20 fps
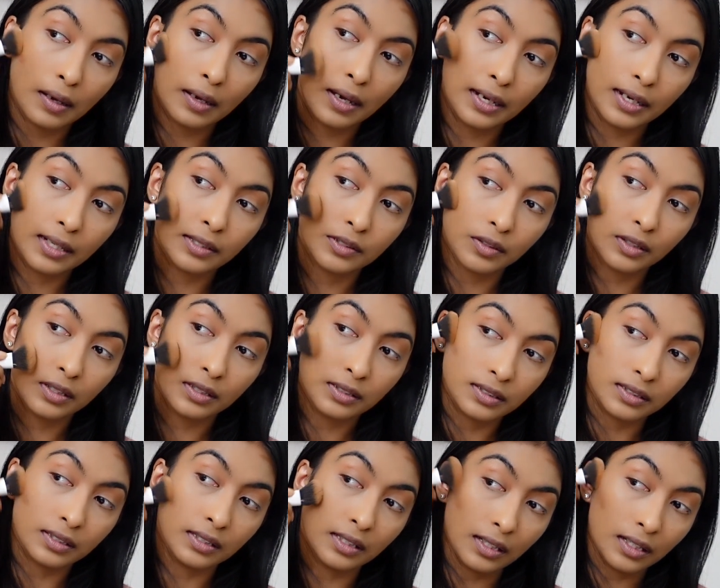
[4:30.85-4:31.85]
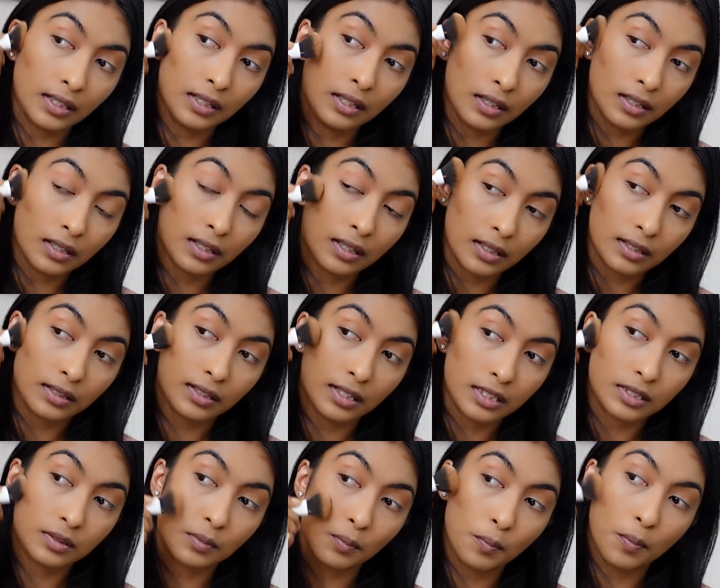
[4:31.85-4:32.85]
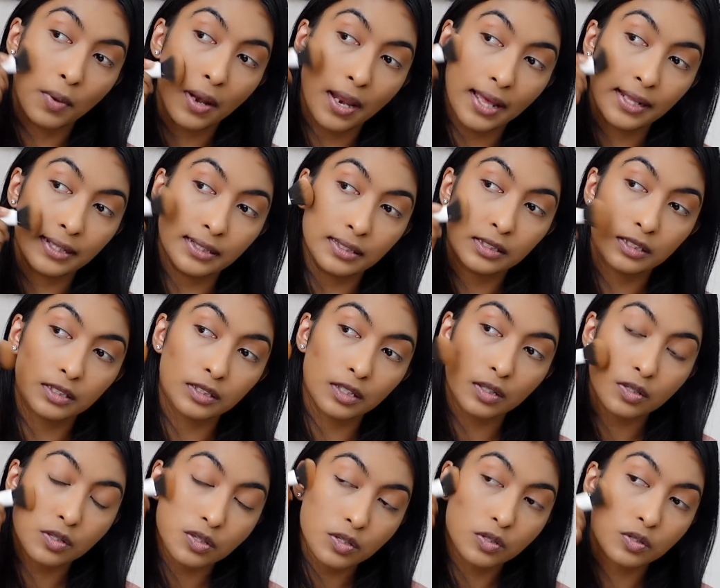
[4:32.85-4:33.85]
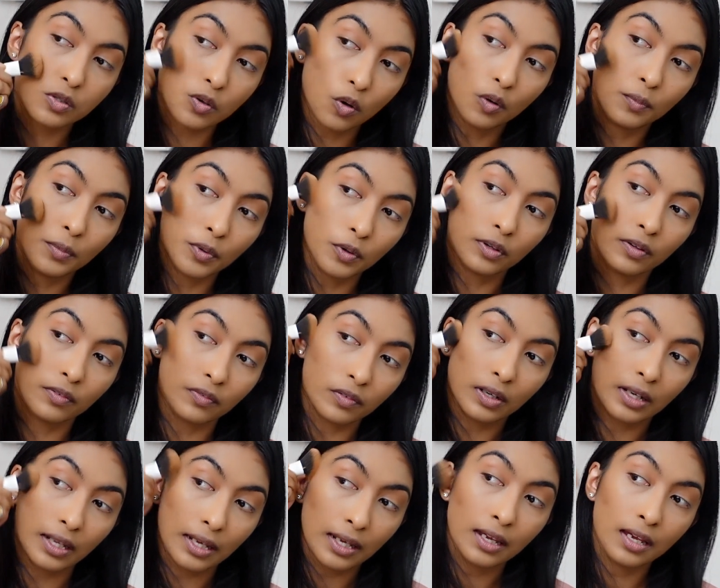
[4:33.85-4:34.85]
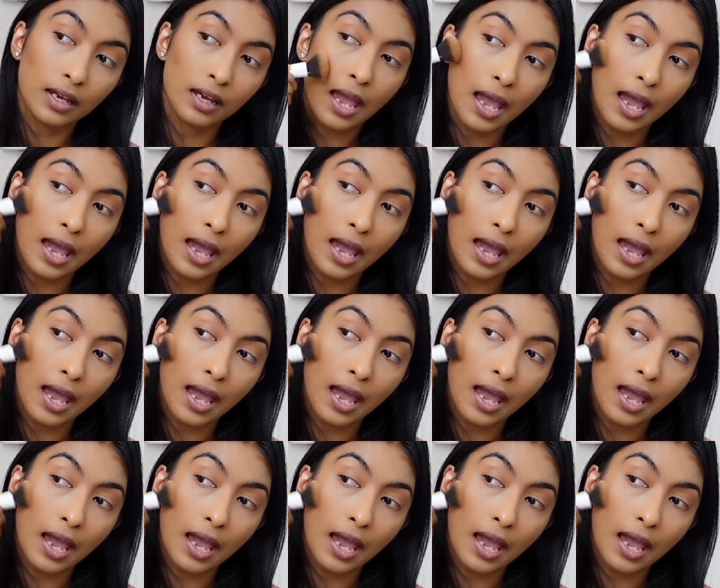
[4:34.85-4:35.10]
And as you can see, this blends so beautifully,